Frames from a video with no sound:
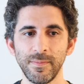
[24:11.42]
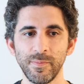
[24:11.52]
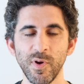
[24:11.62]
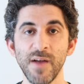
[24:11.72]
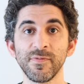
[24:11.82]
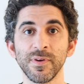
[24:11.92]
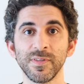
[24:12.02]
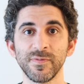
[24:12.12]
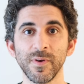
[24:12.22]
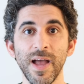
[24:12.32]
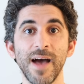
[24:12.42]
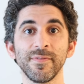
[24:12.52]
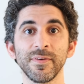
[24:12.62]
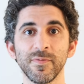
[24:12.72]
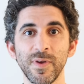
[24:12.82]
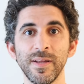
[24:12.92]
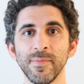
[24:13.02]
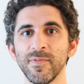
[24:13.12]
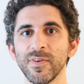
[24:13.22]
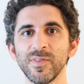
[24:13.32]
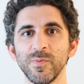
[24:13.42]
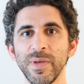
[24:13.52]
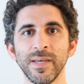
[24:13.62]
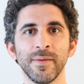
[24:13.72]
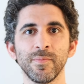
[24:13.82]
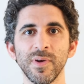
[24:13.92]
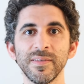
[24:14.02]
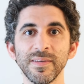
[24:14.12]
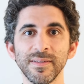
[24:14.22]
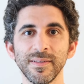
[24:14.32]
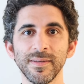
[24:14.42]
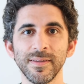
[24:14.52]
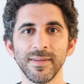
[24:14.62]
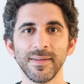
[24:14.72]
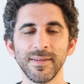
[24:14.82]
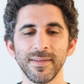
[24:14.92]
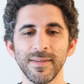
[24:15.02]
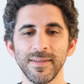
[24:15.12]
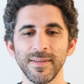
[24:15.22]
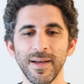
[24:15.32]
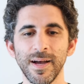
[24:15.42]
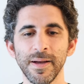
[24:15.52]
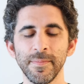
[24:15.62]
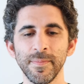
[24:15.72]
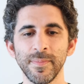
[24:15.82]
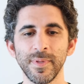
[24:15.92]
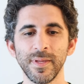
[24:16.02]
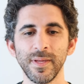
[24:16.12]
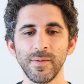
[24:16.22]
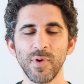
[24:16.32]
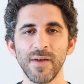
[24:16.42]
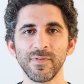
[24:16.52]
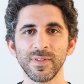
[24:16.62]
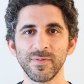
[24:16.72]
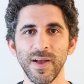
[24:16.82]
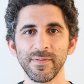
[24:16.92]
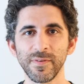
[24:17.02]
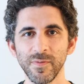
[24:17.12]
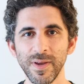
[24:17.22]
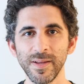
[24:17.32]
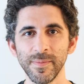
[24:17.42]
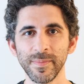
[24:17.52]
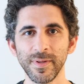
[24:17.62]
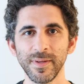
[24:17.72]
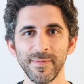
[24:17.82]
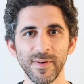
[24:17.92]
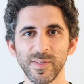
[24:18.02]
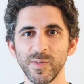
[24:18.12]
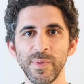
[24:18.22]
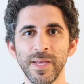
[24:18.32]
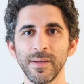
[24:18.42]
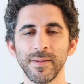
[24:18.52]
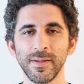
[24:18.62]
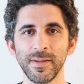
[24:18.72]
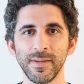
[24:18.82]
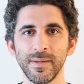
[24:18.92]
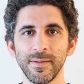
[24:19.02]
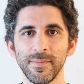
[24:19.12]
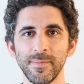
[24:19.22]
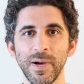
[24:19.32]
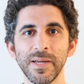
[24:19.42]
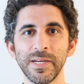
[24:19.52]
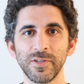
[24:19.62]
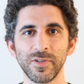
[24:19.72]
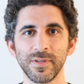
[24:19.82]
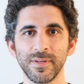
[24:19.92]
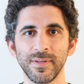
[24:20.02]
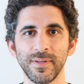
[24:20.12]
preference for having freedom versus being imprisoned, um, preference for having freedom versus being punished.